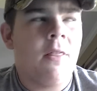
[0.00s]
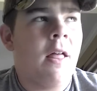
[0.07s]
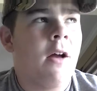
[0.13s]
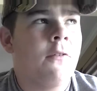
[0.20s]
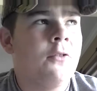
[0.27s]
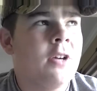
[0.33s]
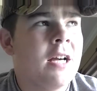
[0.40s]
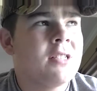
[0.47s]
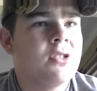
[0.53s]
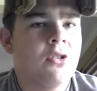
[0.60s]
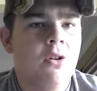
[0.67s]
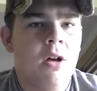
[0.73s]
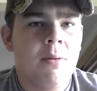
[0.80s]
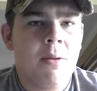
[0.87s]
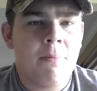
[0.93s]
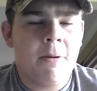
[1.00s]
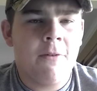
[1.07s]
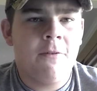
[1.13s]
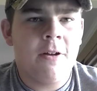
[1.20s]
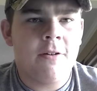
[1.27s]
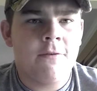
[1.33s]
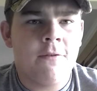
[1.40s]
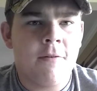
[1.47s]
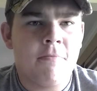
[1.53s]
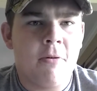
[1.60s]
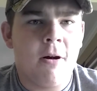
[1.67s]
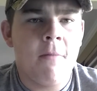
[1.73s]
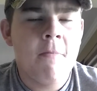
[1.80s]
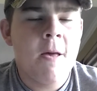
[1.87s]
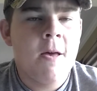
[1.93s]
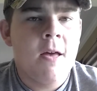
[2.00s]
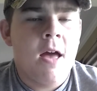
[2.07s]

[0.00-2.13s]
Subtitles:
Now, if you guys don't know, I'm a big fan of football.